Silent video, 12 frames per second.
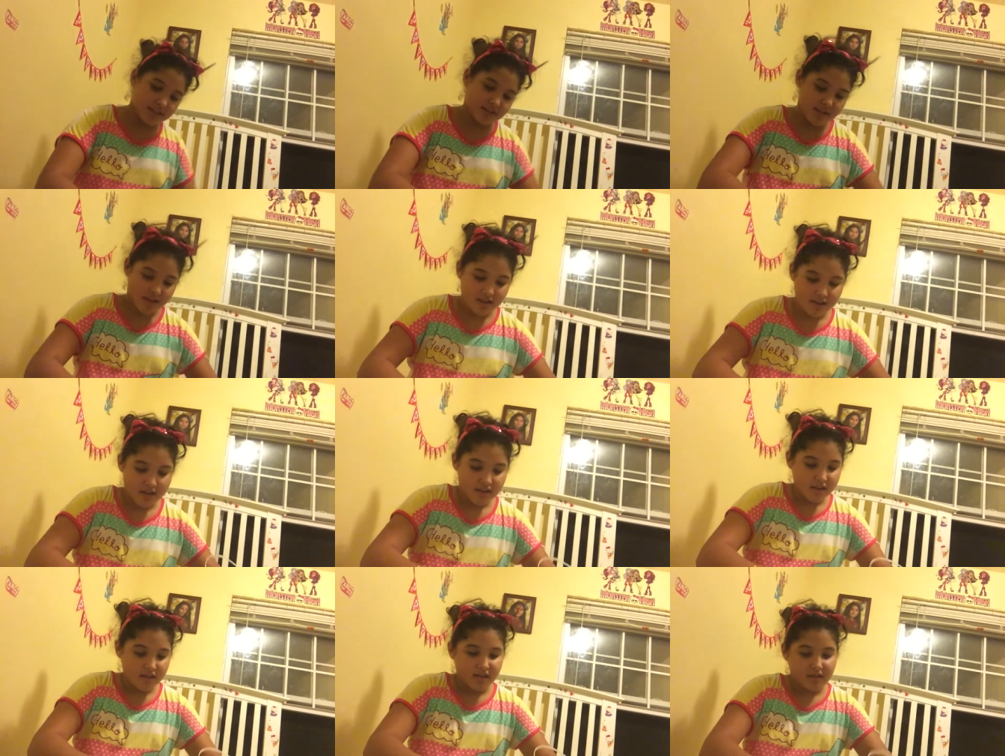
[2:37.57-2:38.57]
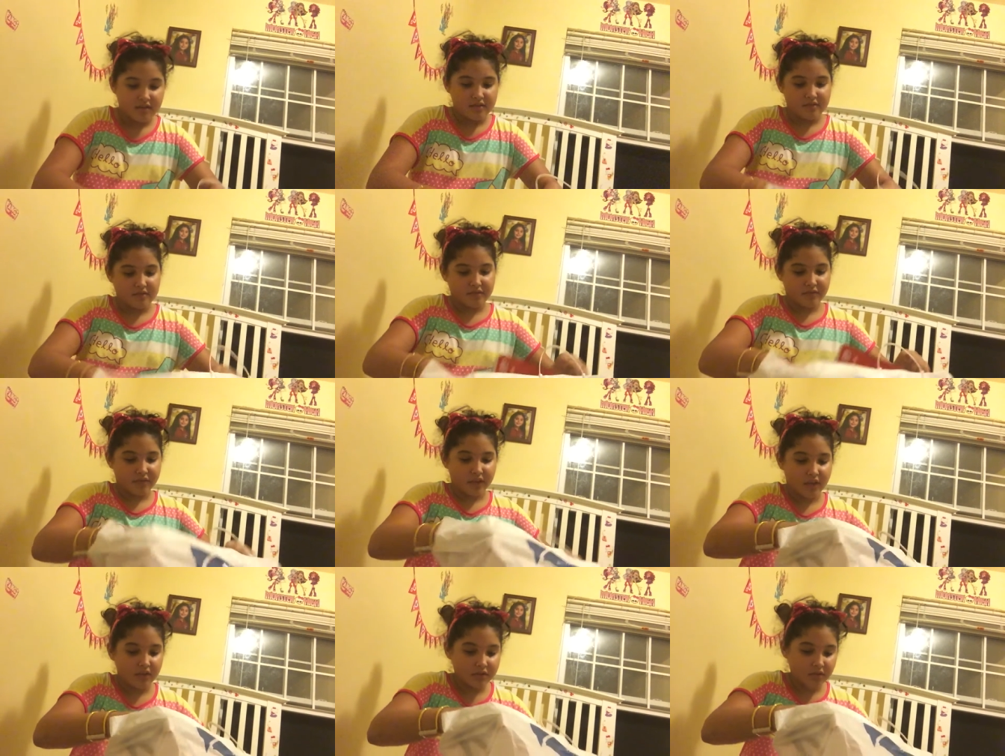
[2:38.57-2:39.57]
to
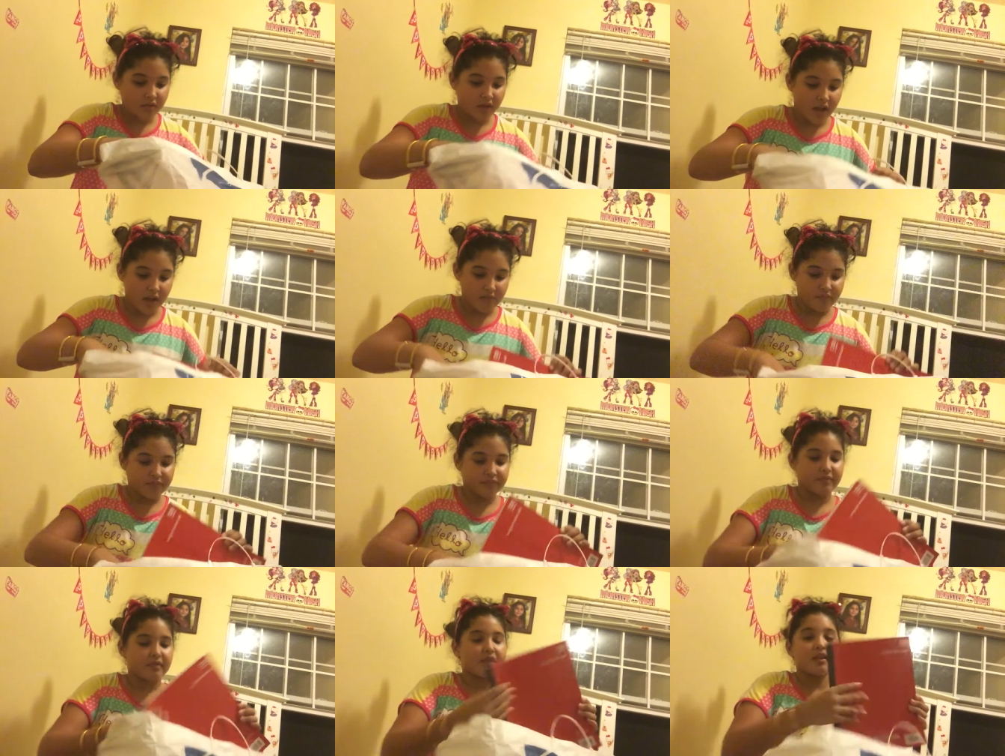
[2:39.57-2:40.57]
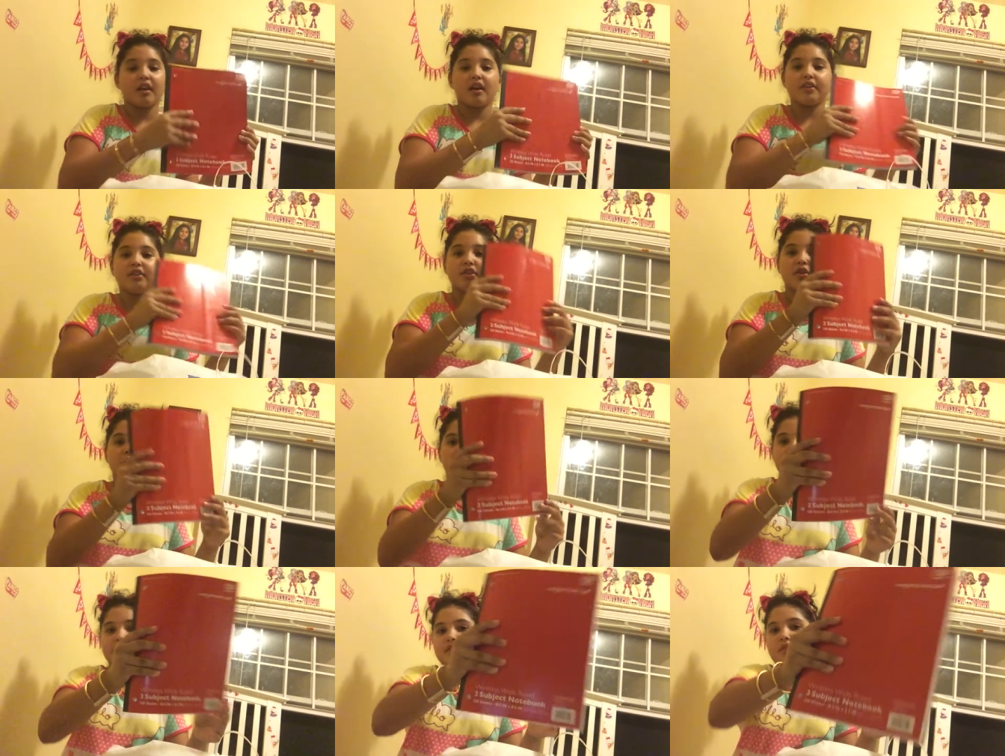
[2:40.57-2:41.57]
I also got a note, a
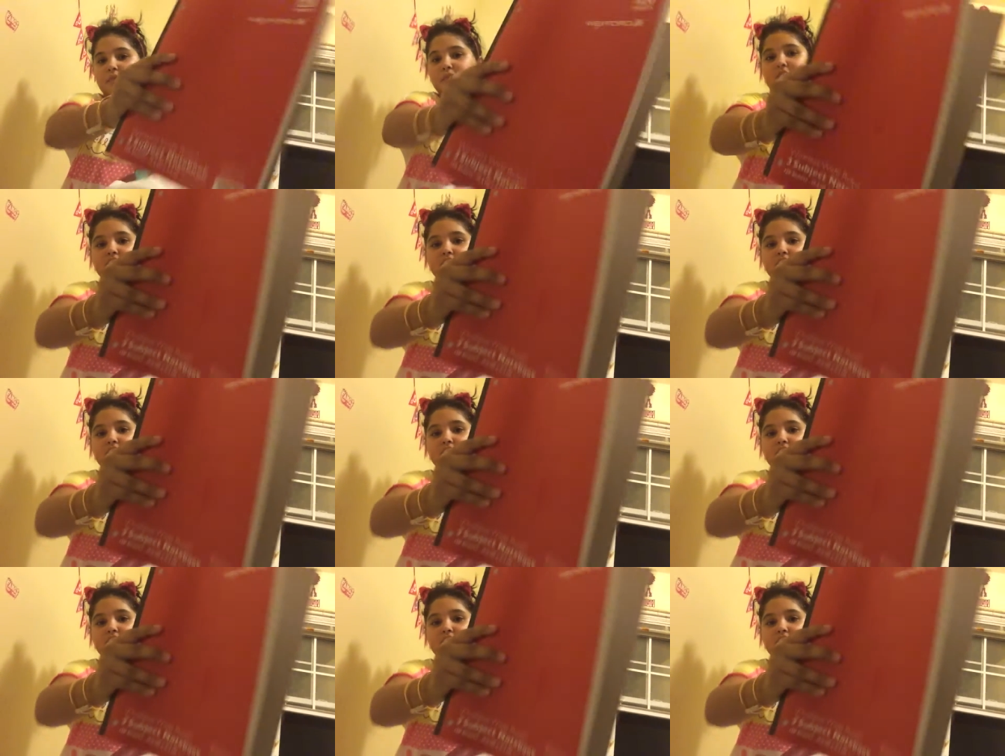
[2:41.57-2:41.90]
red notebook,